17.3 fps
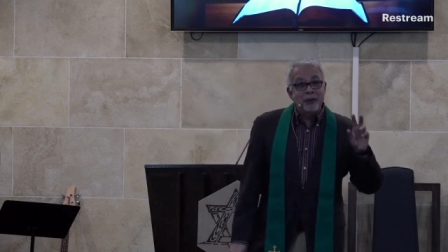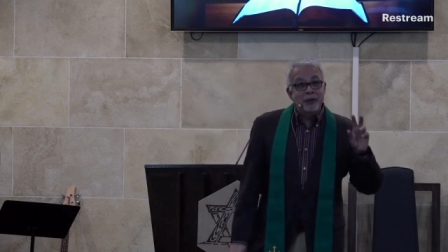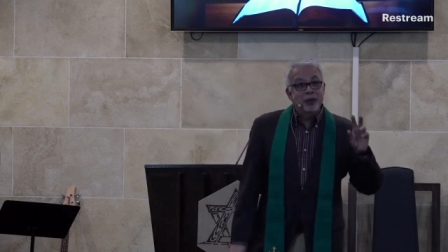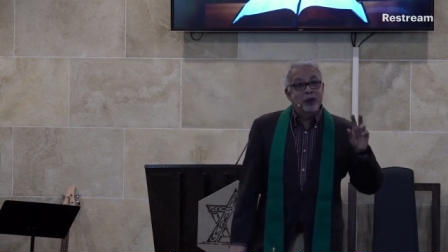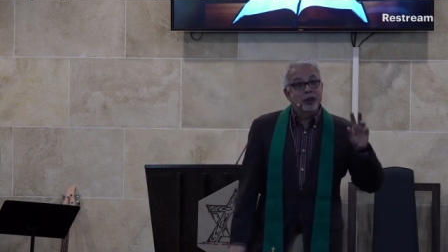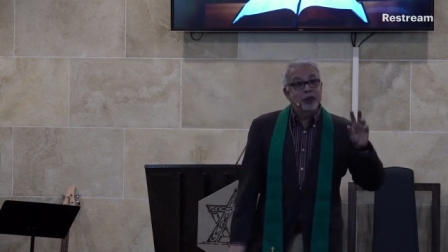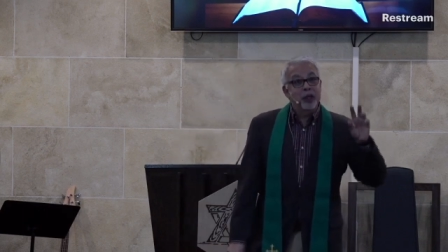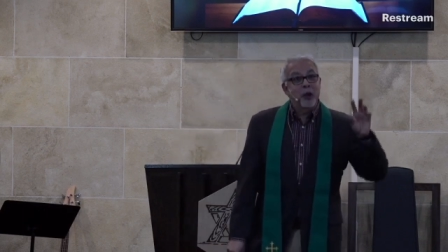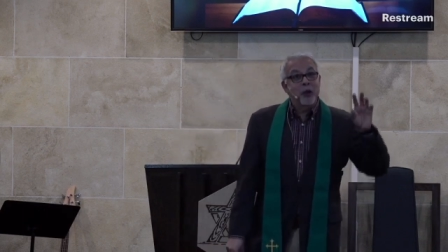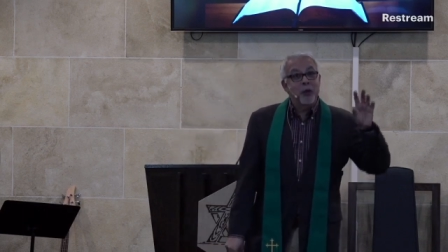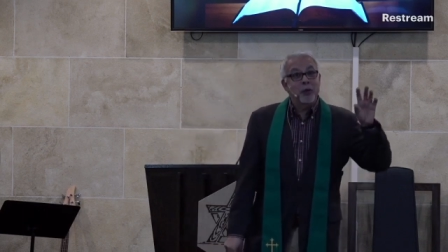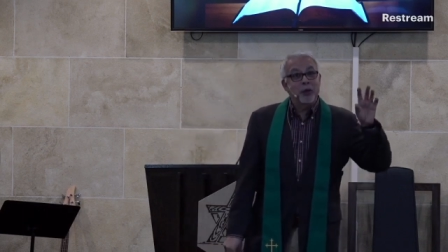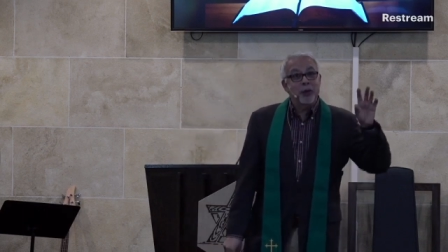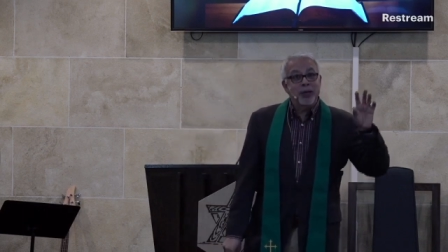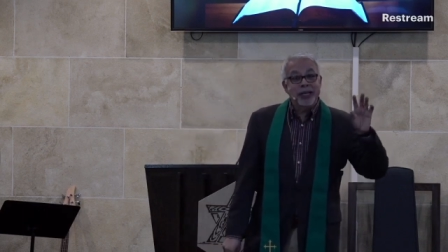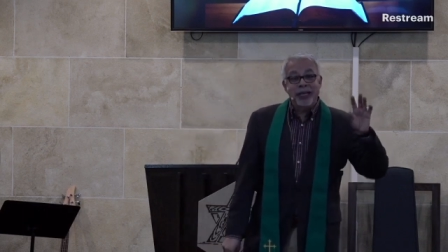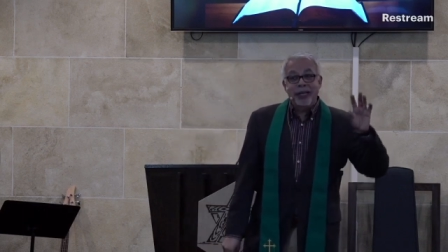
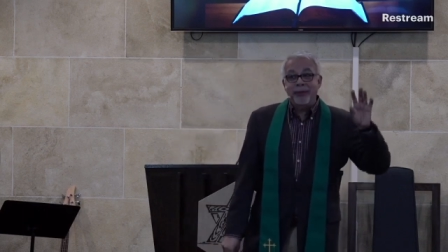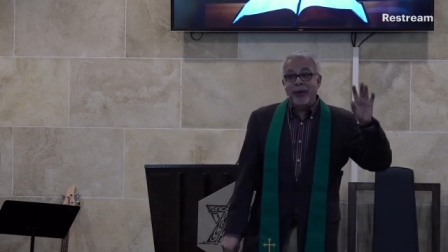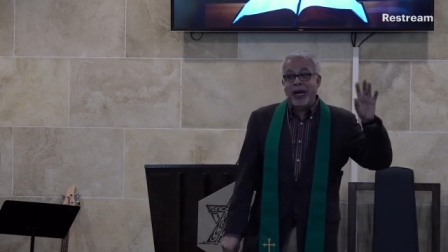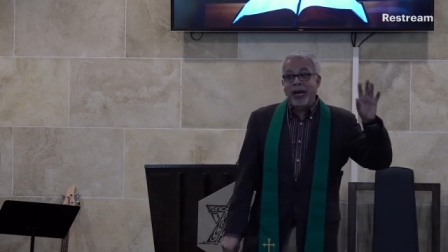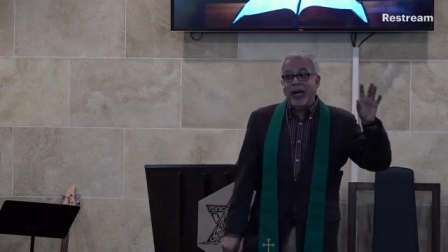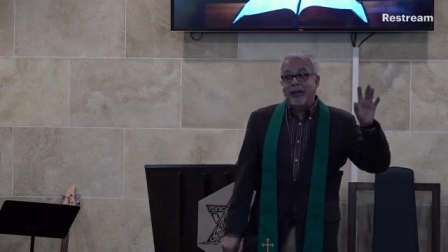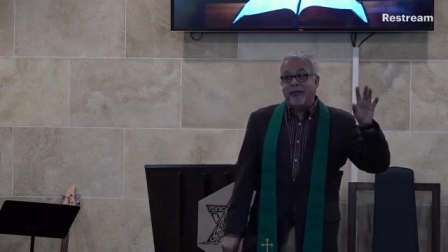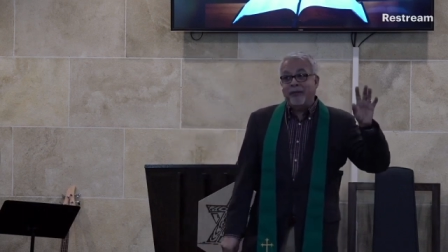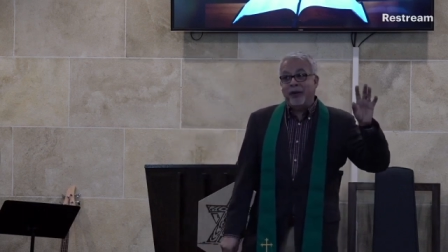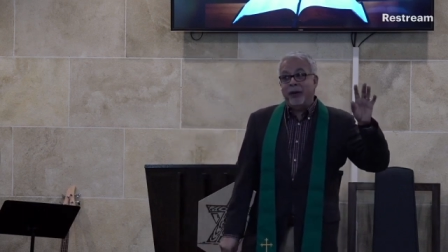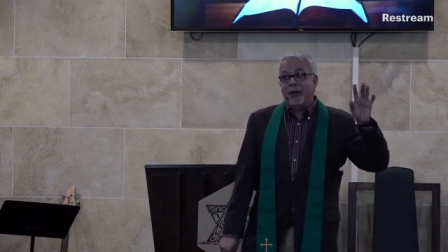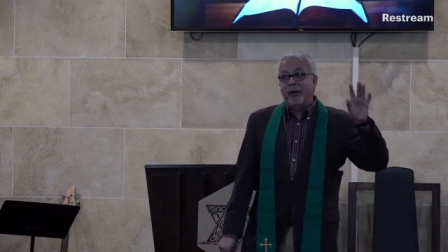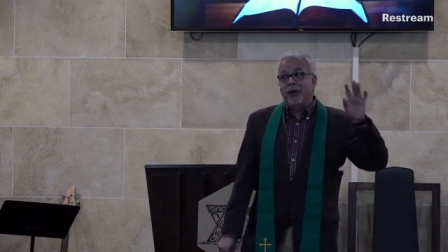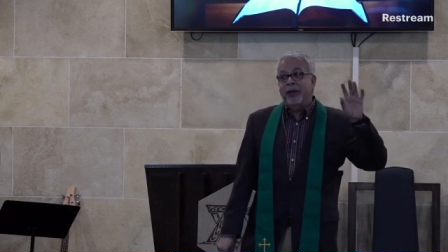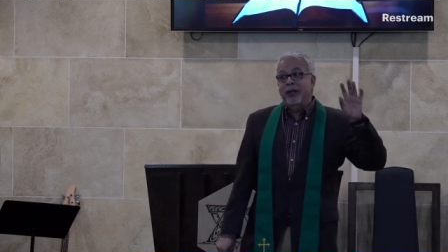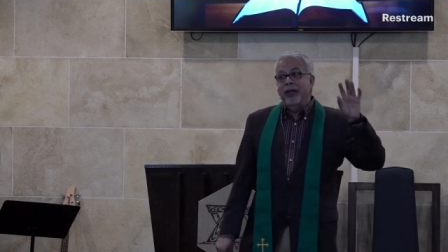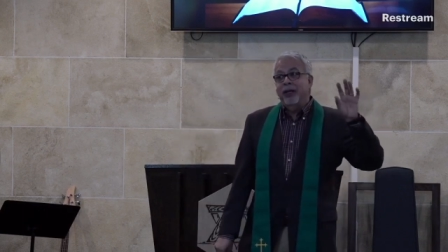soberly
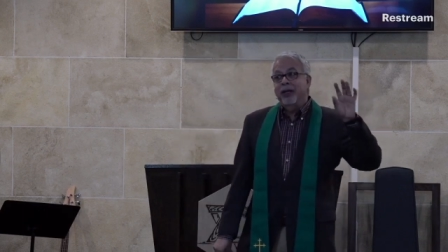mindful,